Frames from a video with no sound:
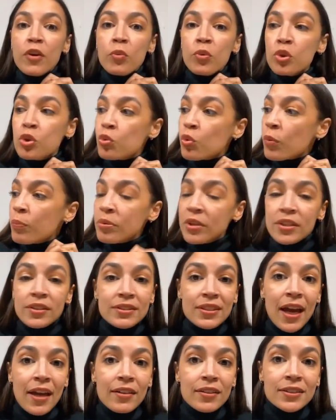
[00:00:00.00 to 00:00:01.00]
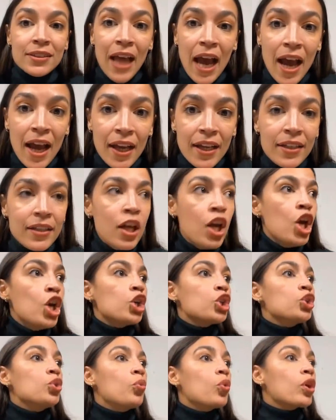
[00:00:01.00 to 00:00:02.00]
it when you repealed Title IX.
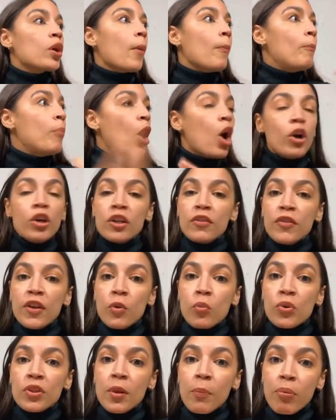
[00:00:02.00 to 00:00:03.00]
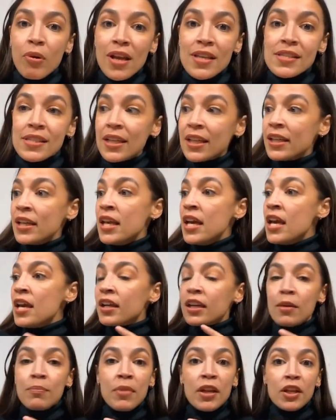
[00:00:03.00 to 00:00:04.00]
You were a part of it when the president
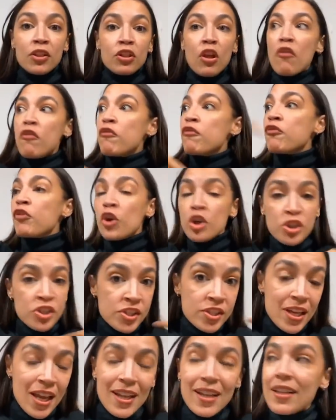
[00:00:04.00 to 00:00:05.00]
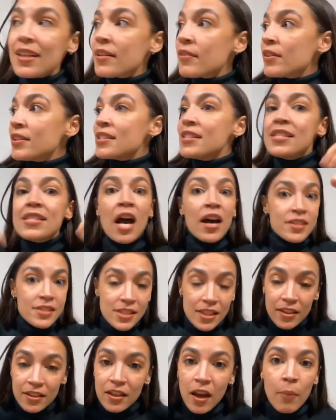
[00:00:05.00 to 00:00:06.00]
committed the first
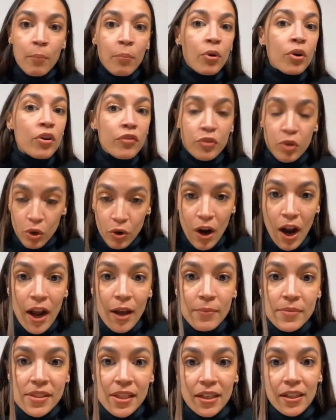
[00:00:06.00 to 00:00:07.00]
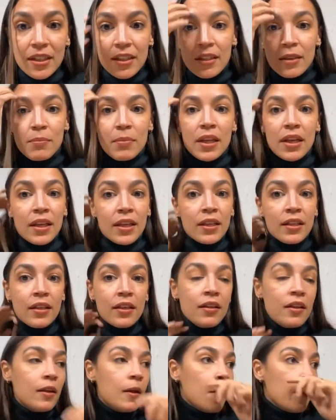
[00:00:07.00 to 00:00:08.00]
dozen number of crimes that he committed.
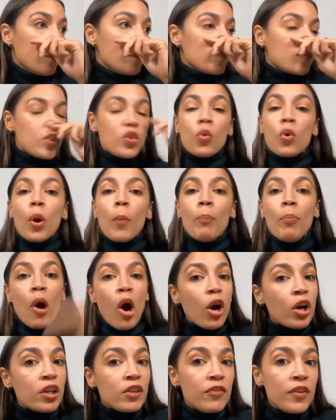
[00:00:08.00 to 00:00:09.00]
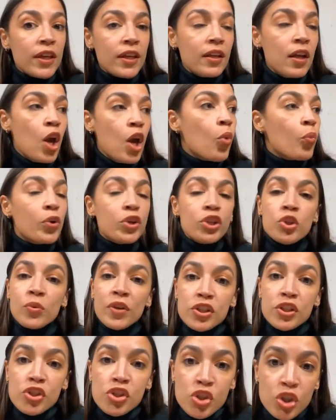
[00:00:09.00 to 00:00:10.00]
You were a part of it when you
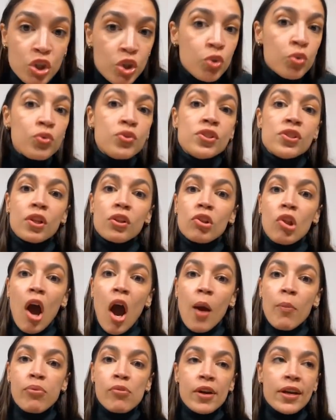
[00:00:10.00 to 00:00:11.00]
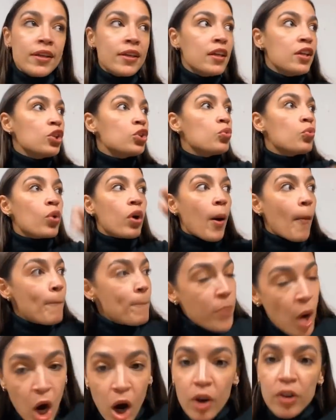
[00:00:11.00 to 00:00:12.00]
excused the law breaking. You were a
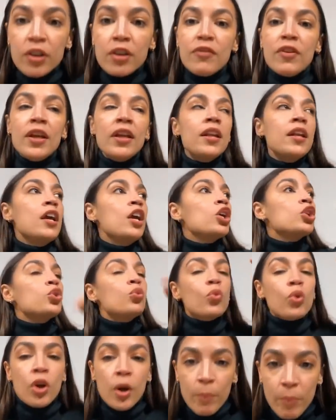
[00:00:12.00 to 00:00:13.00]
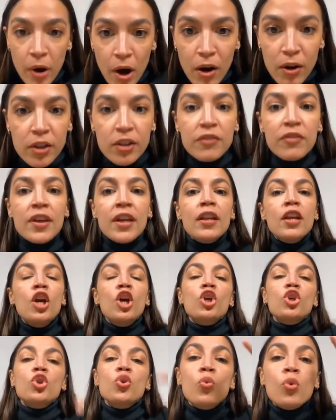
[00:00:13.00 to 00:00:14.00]
part of it. You were a part of it.
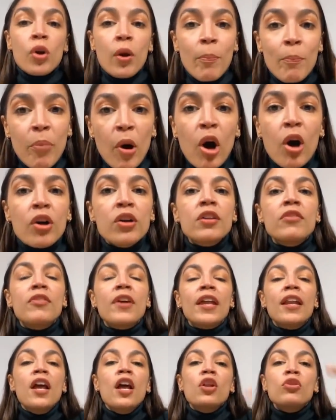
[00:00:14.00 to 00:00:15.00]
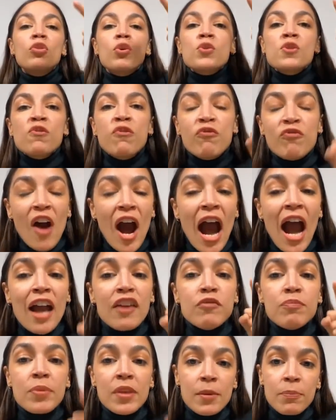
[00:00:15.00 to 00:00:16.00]
You were a part of it. Those
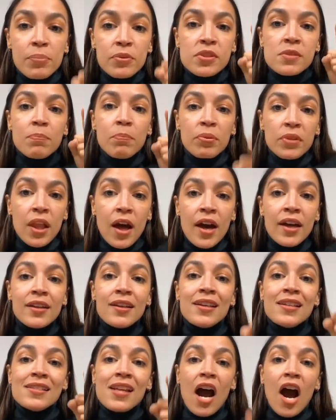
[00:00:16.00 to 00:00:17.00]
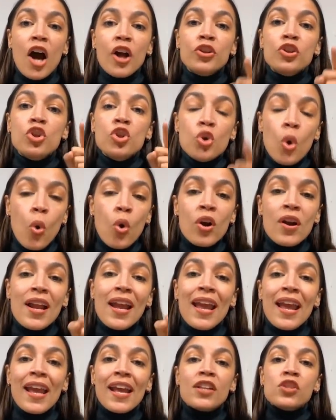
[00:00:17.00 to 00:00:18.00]
5 people's blood is on your
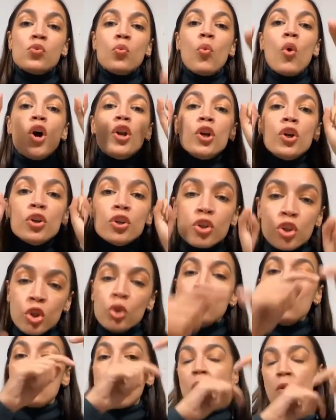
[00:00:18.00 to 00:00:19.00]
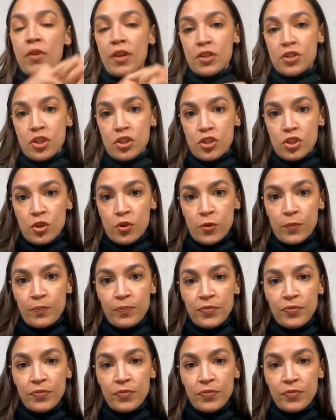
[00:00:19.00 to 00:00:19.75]
hands. What are you going to do?